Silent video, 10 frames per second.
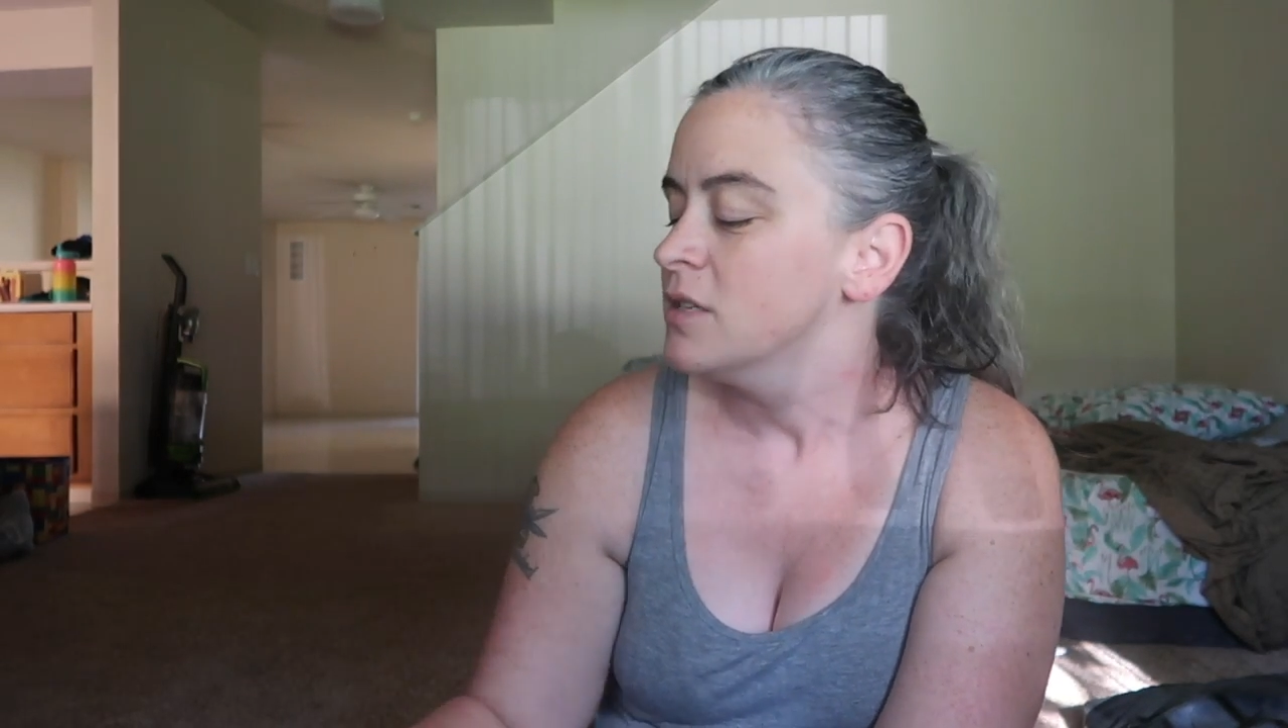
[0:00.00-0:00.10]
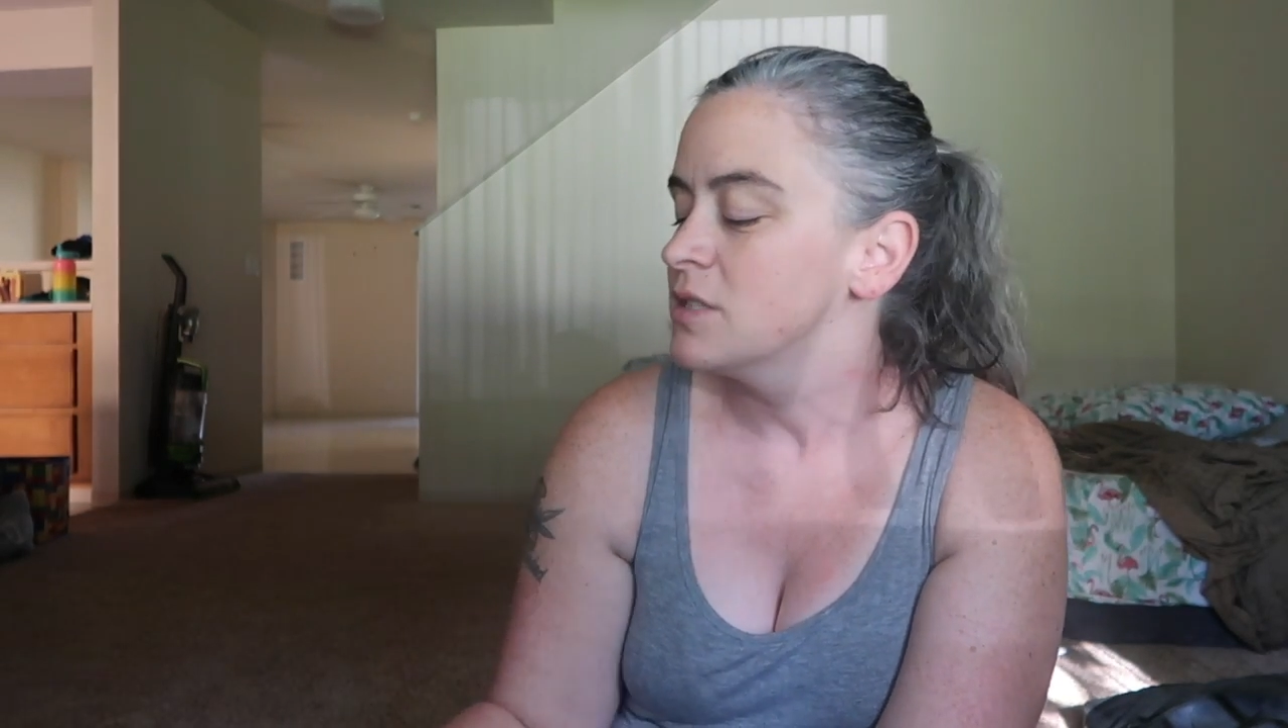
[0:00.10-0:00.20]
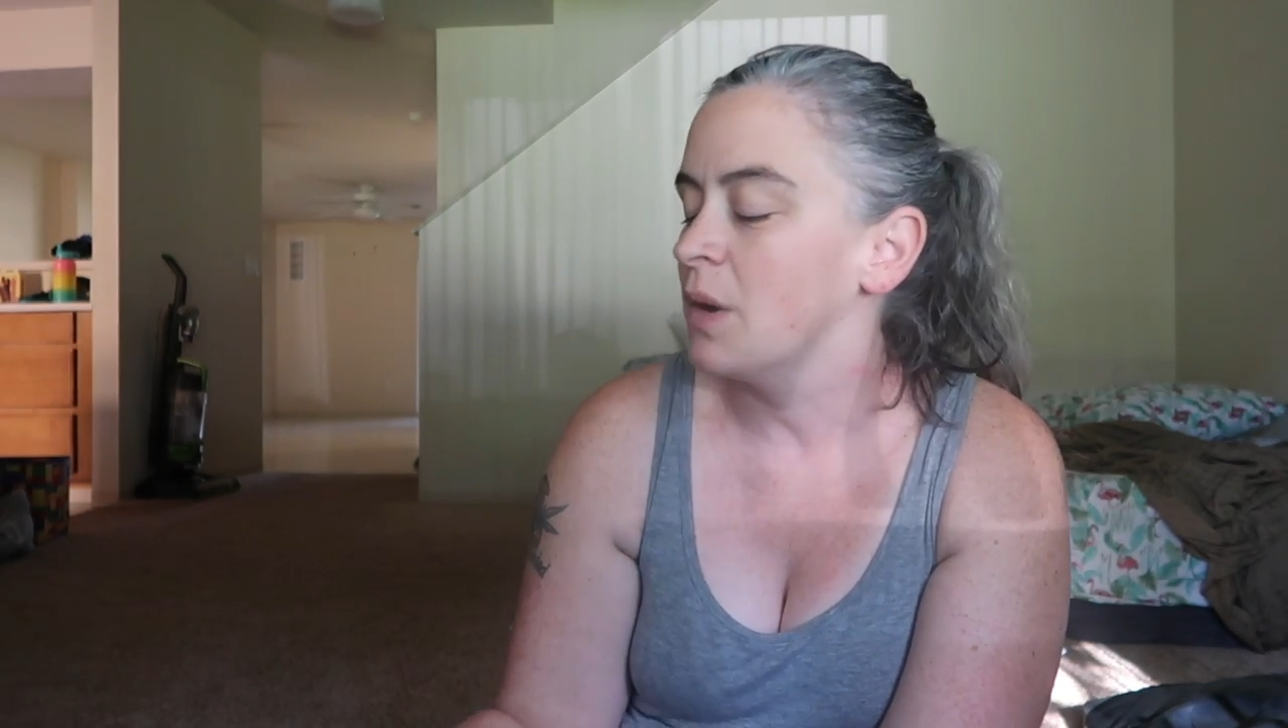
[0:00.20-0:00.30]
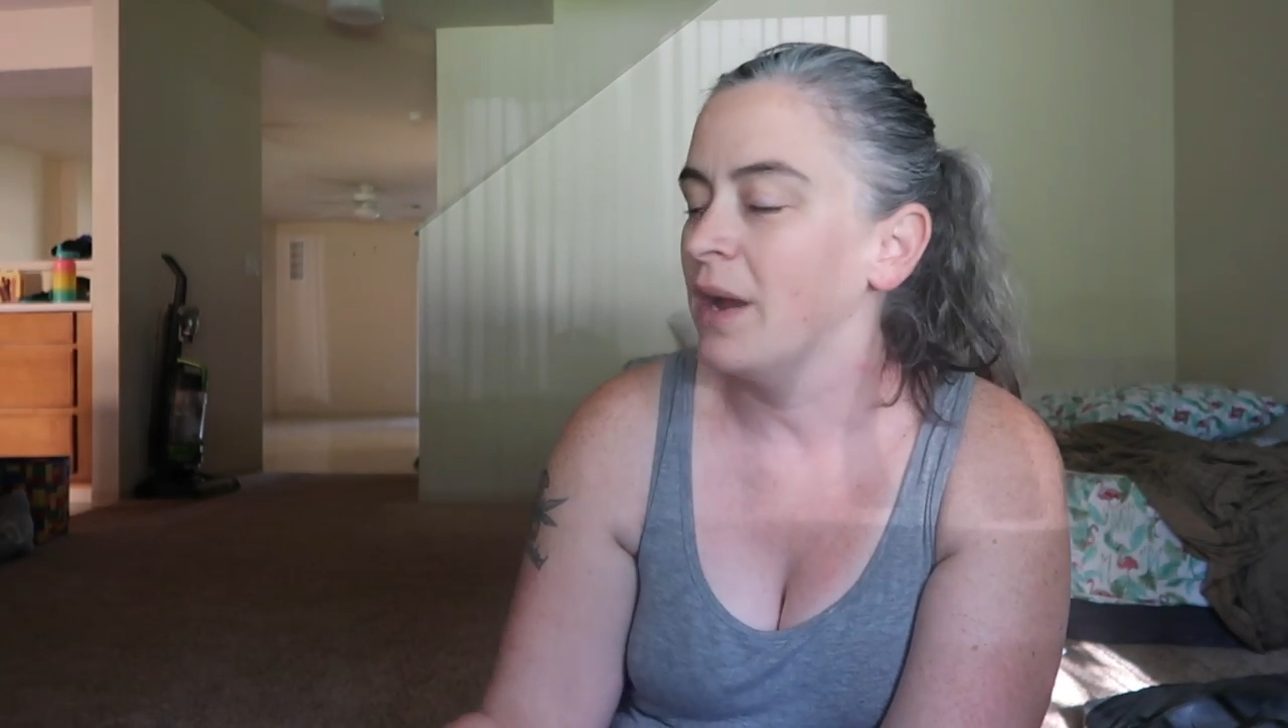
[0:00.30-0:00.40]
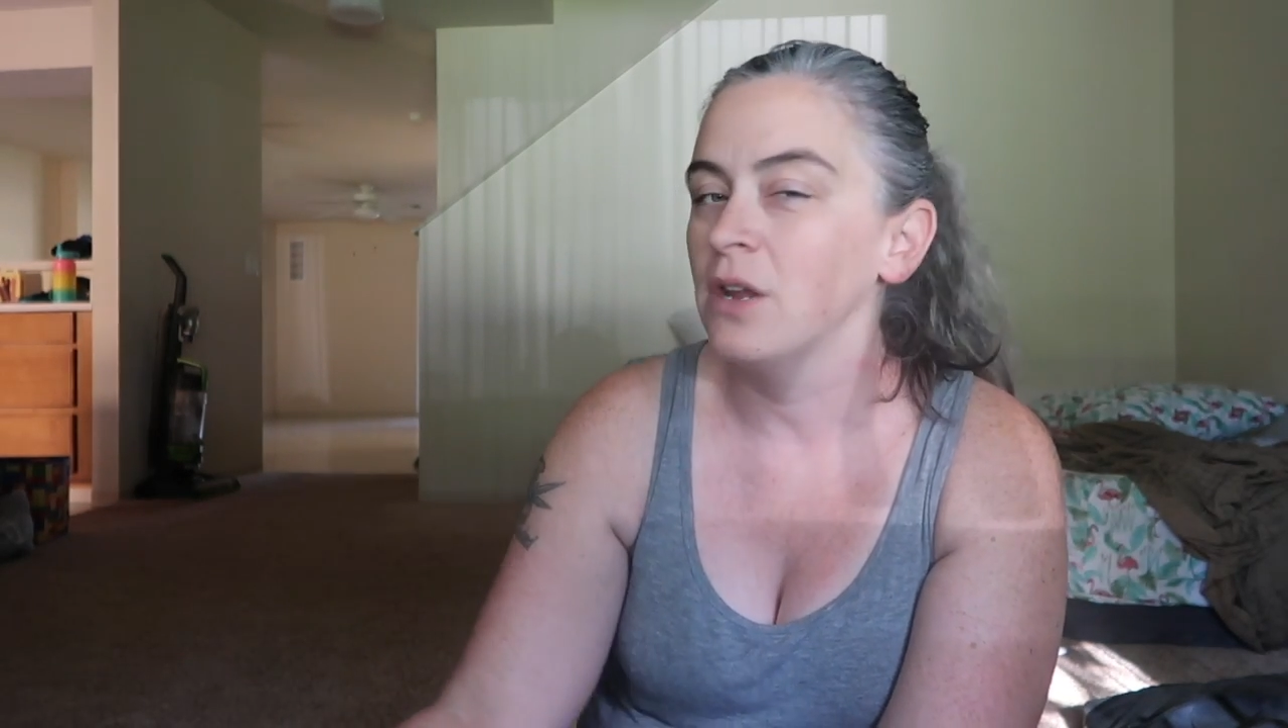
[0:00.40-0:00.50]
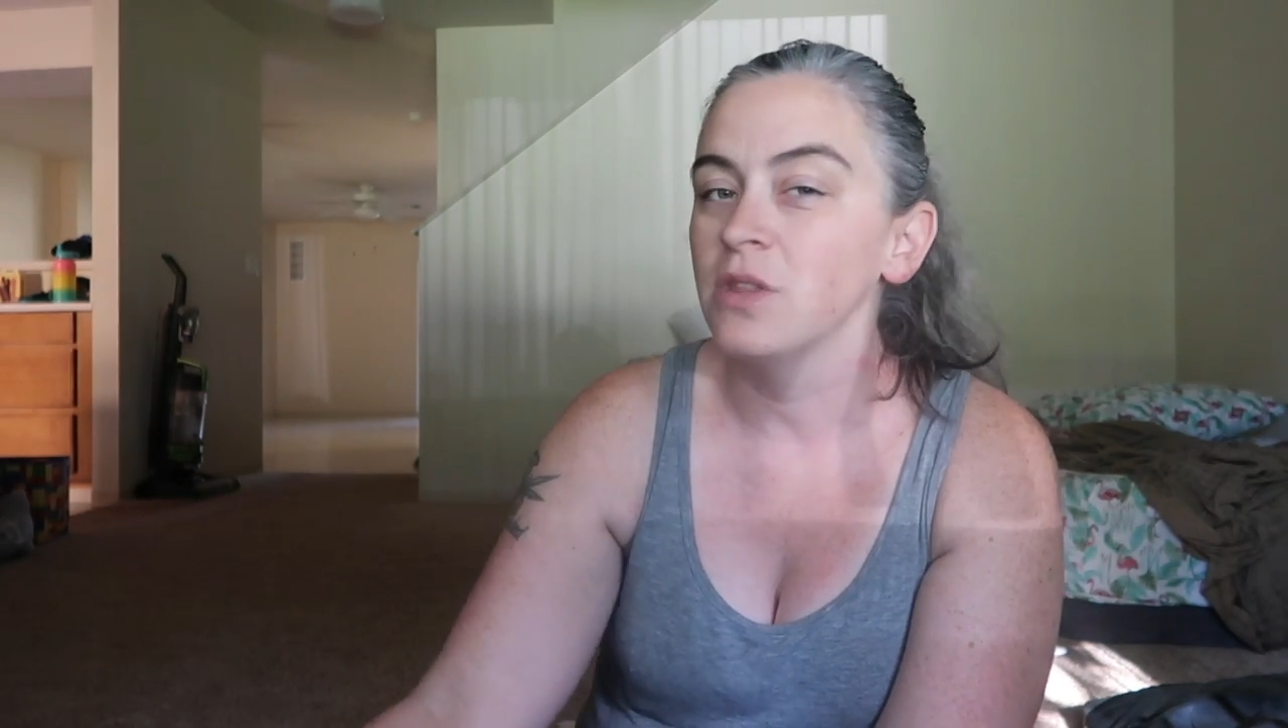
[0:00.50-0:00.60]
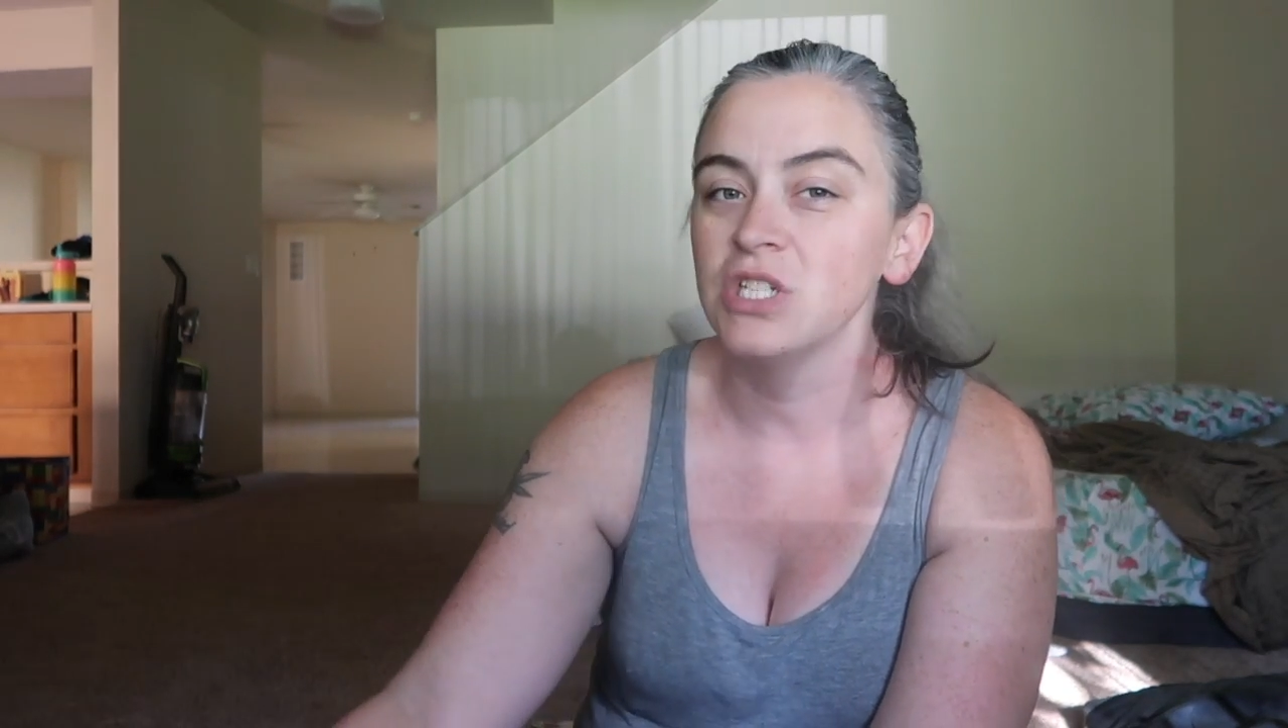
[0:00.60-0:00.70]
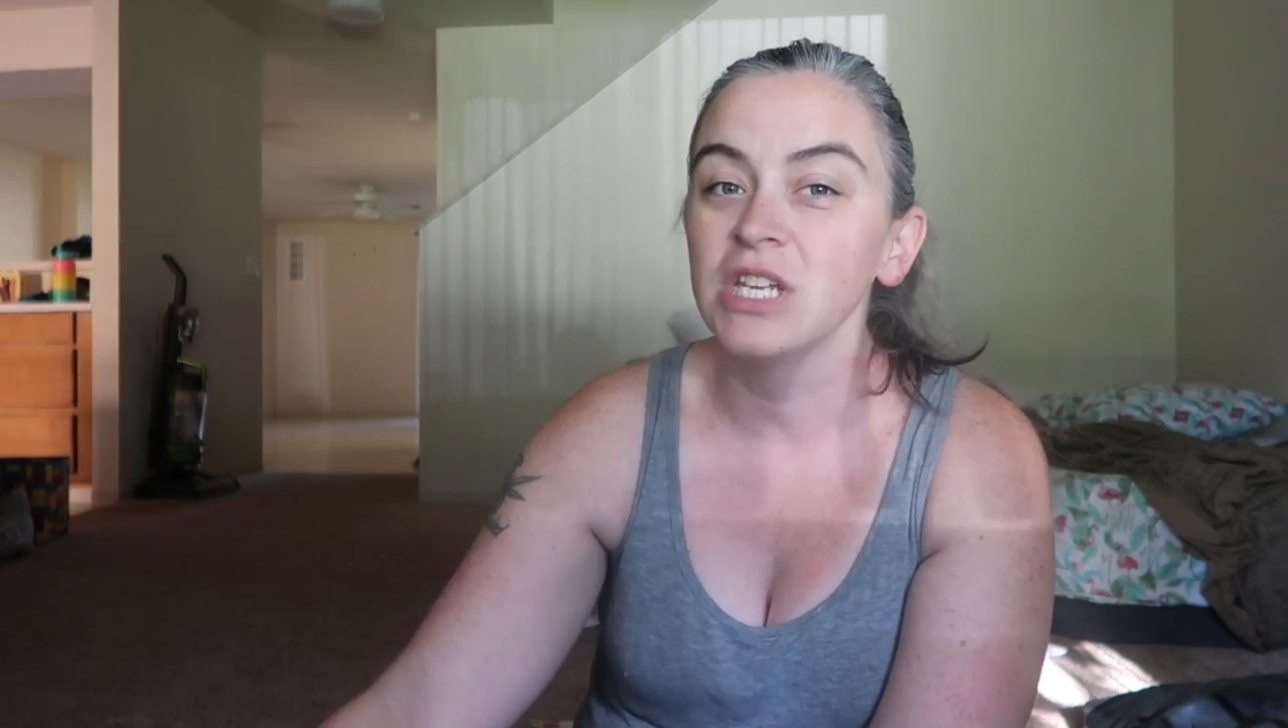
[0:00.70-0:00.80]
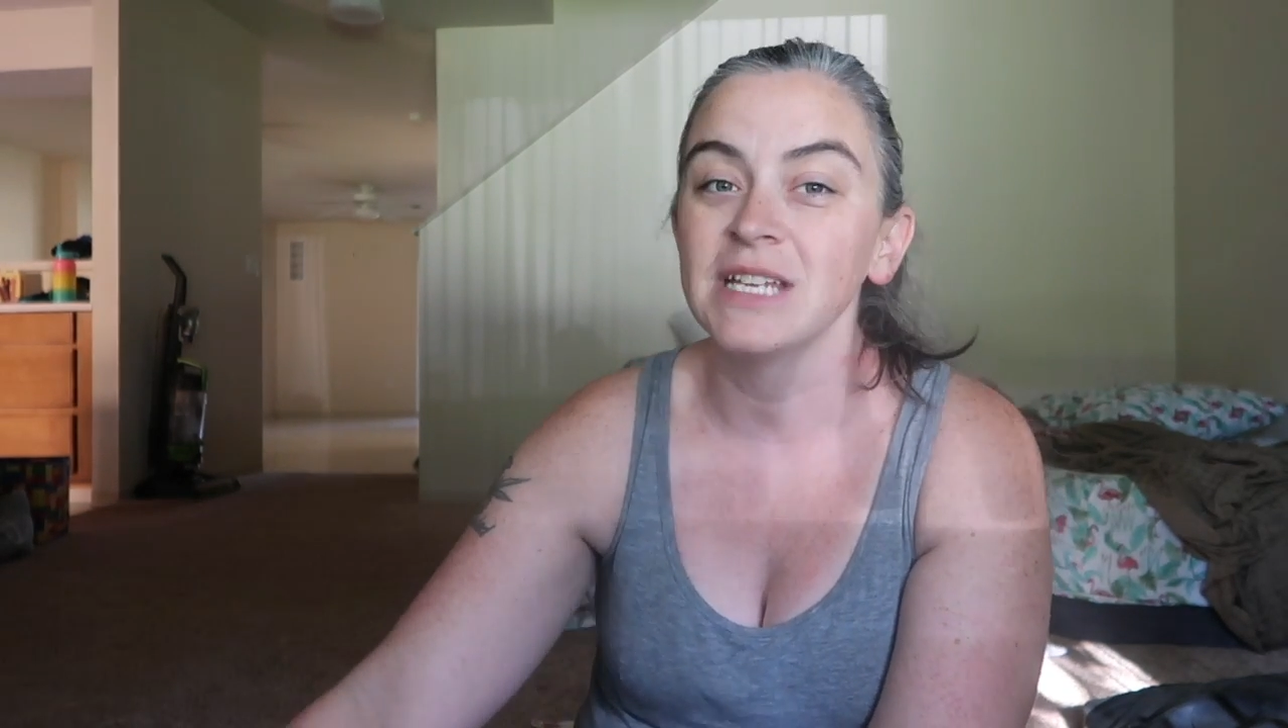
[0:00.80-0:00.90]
So I know that she